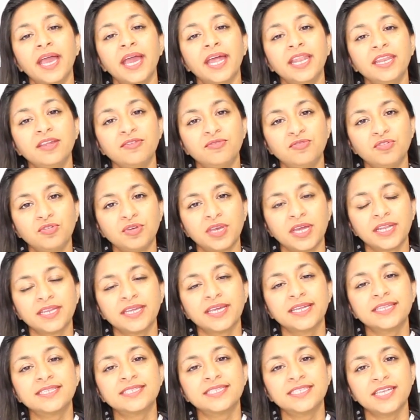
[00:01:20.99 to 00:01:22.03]
And if you can
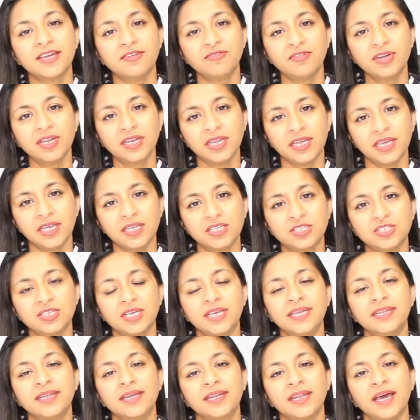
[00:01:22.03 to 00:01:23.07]
get seven each
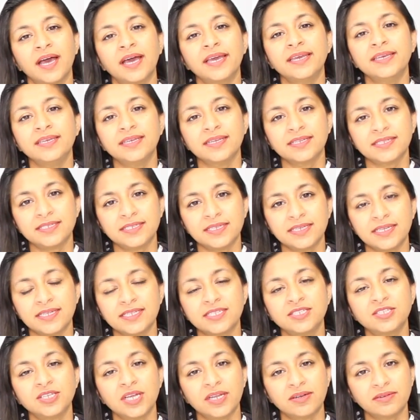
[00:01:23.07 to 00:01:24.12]
in an I E L T
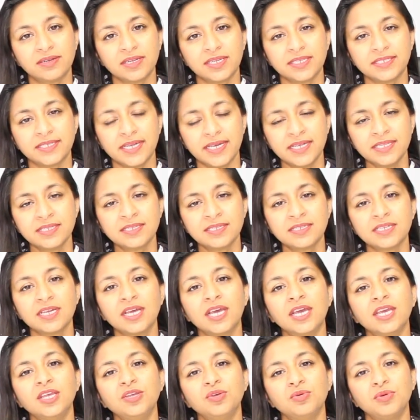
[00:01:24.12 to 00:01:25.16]
S general test,
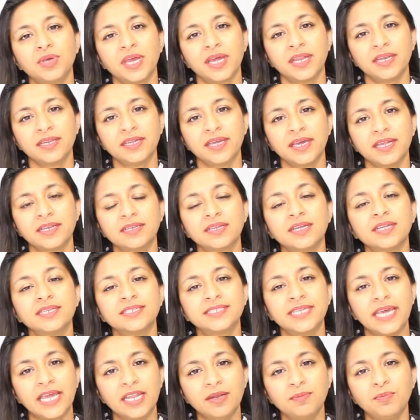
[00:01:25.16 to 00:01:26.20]
you can get
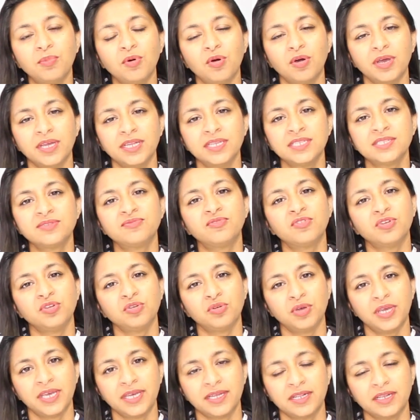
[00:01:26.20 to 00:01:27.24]
ten points for
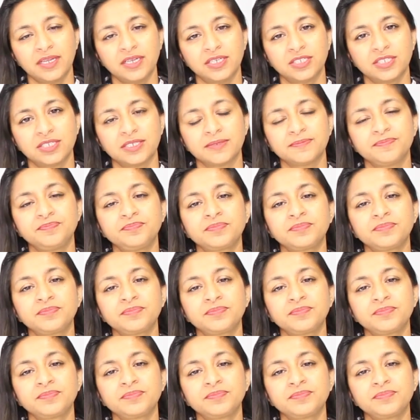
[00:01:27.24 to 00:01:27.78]
your English.